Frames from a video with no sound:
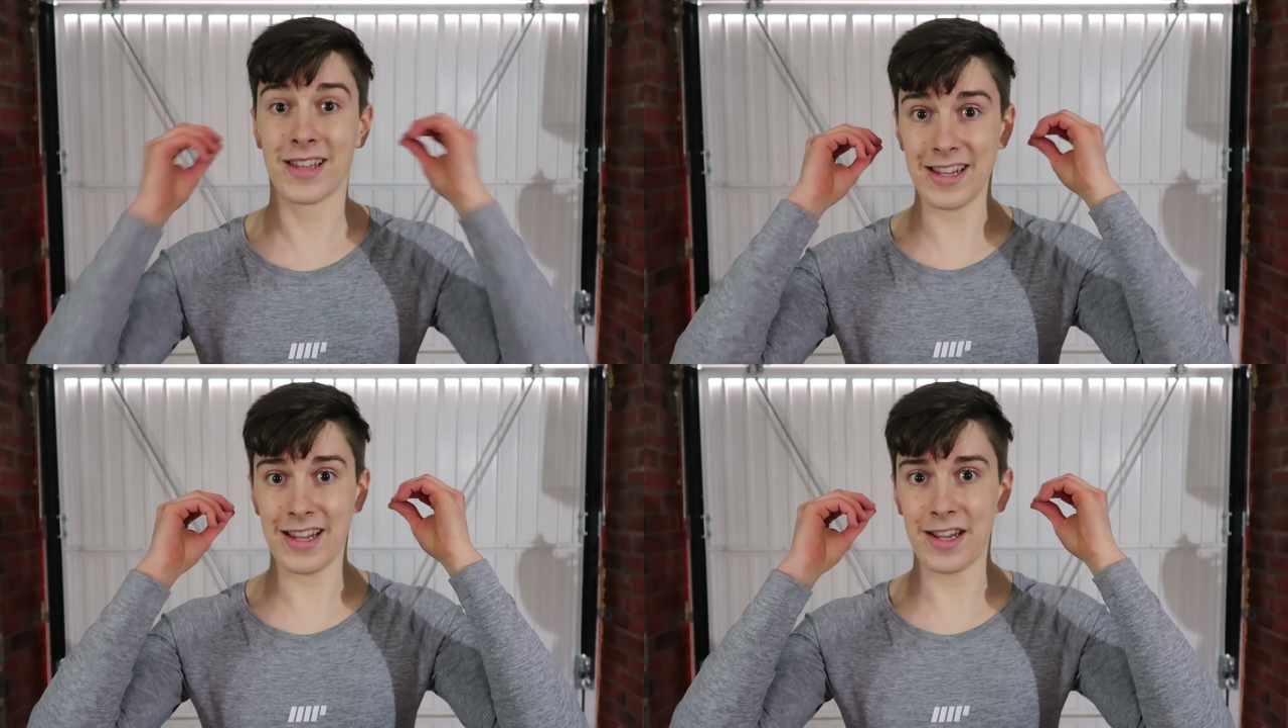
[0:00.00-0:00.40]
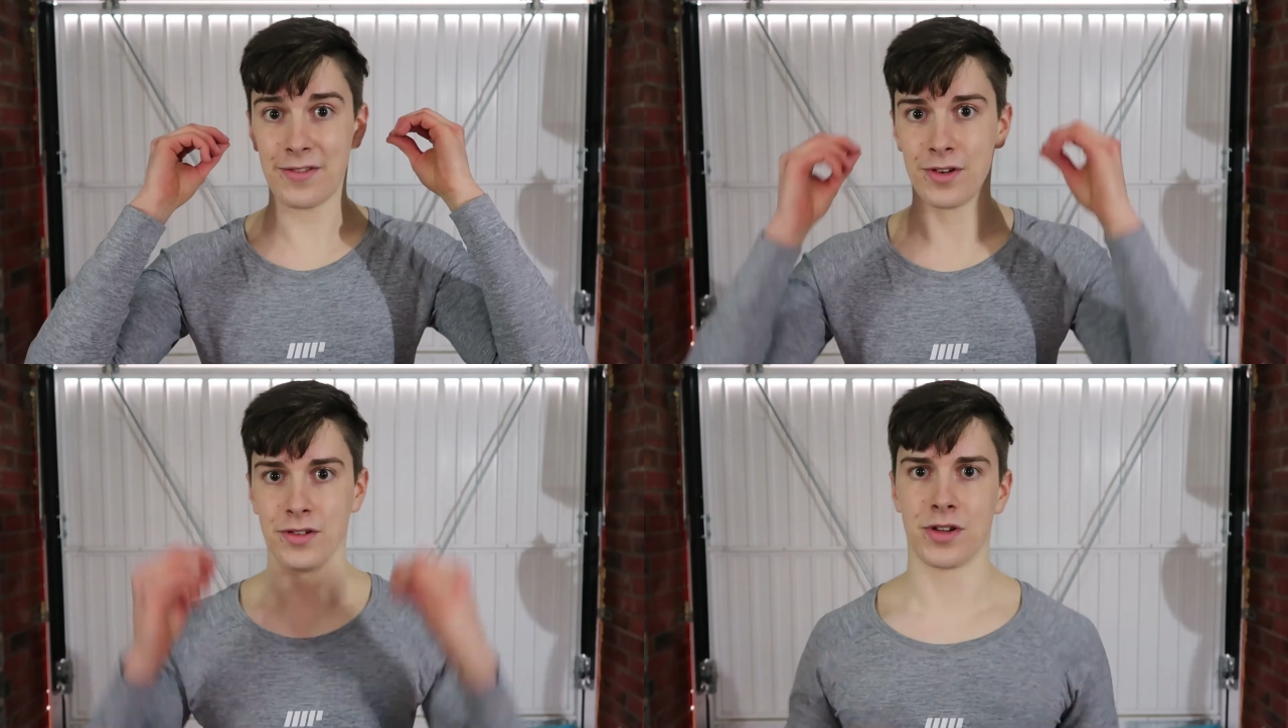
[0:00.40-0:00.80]
get your
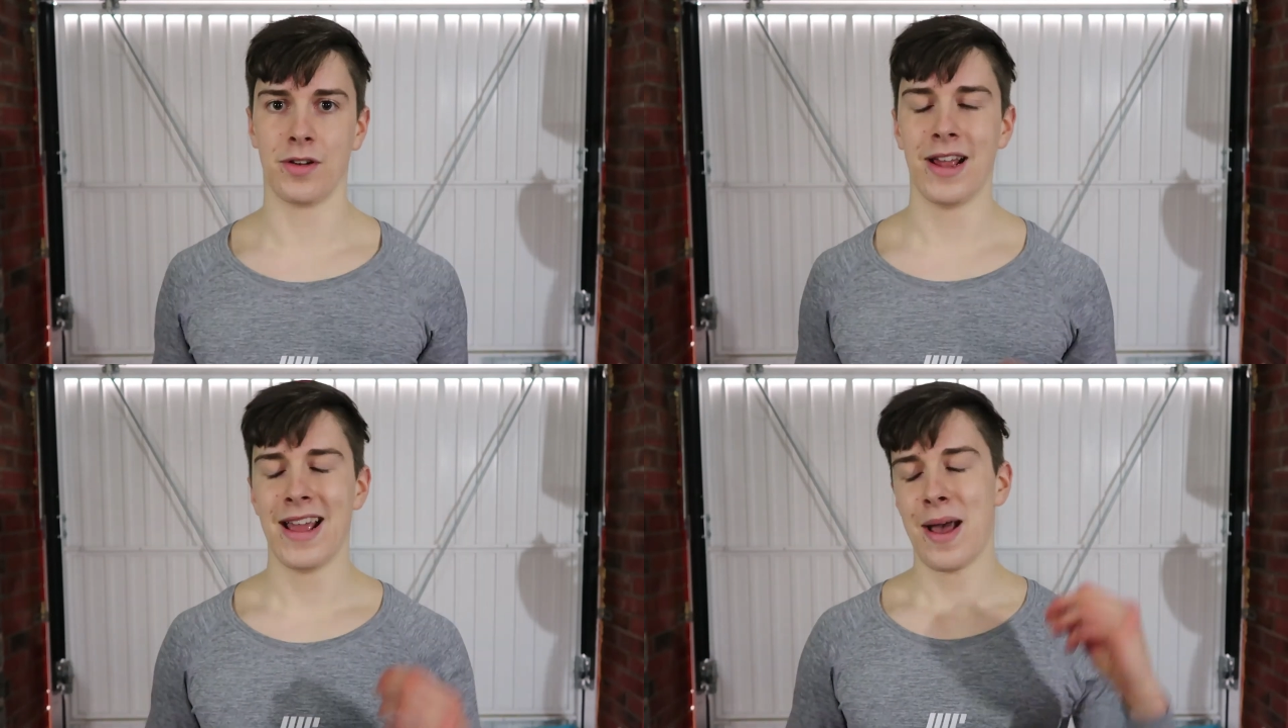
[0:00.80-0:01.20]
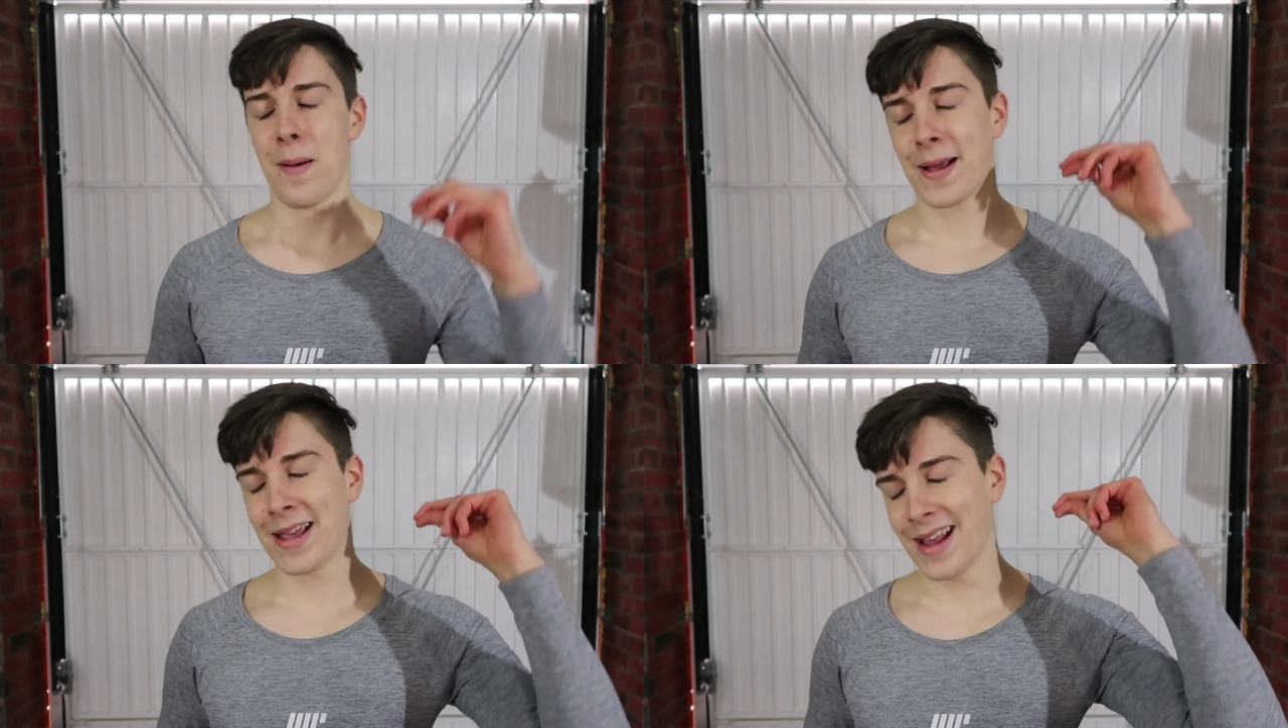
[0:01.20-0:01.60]
earphones on,
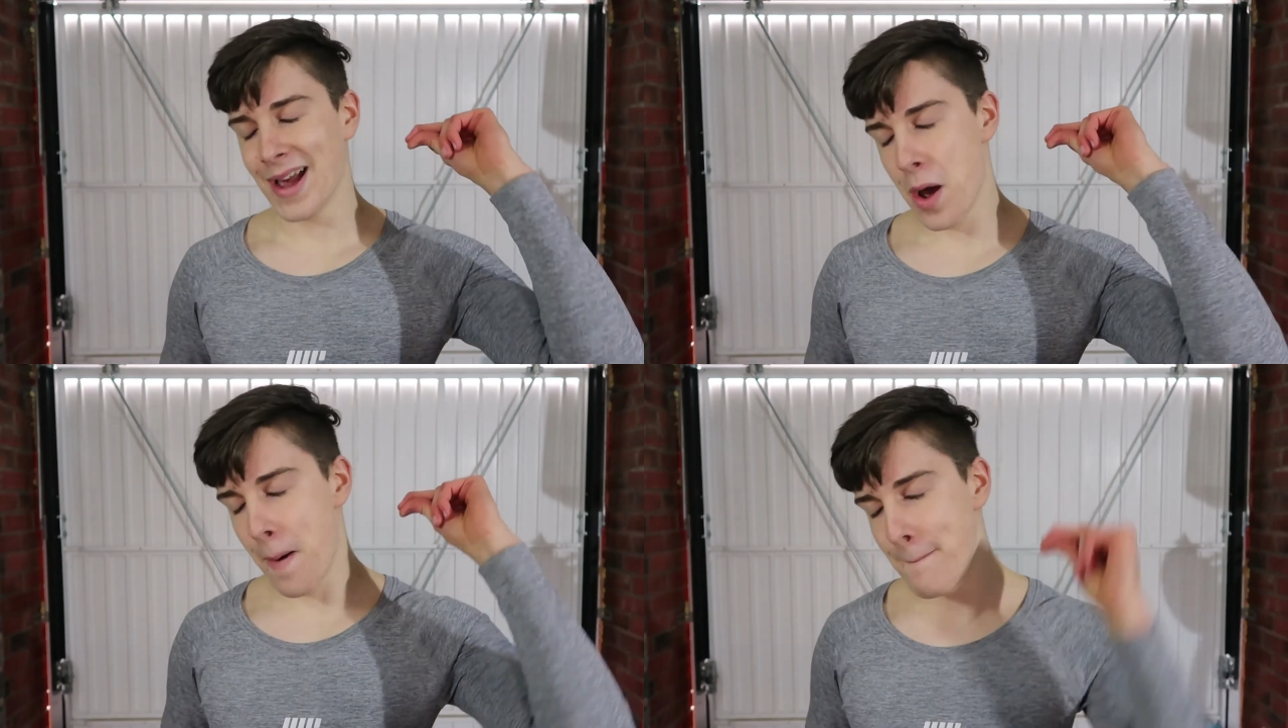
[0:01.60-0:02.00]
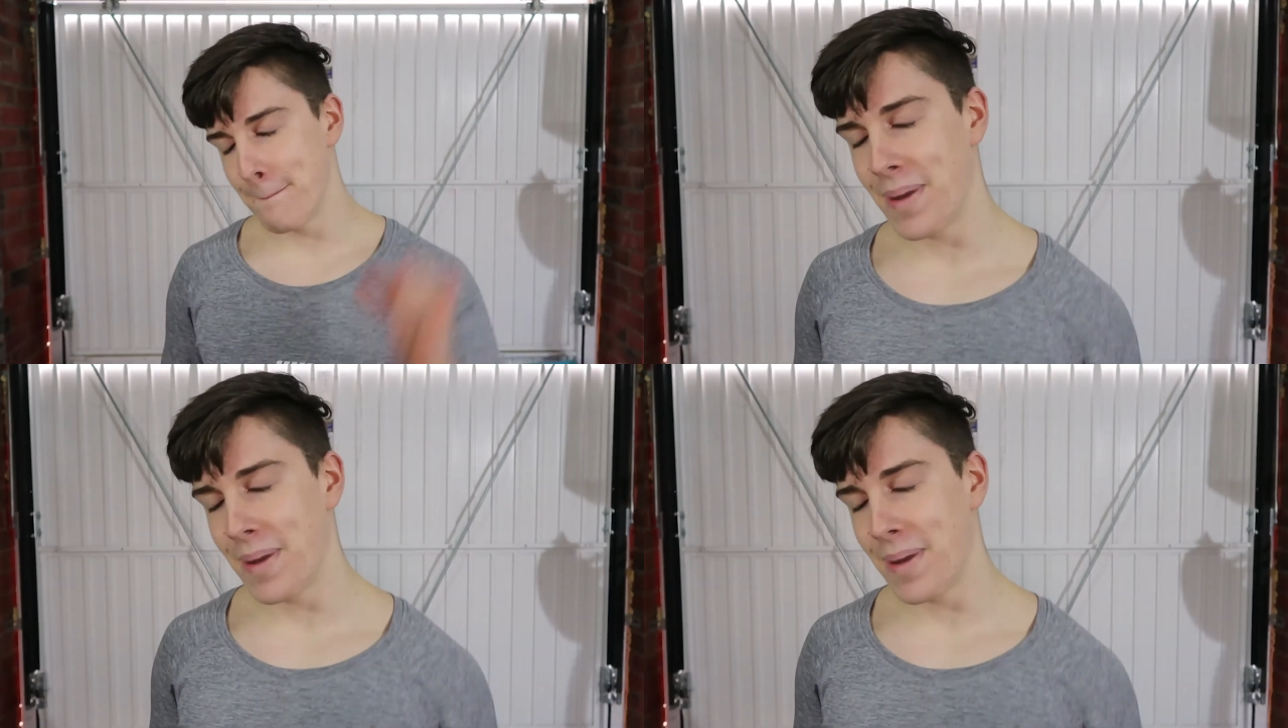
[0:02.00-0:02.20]
get a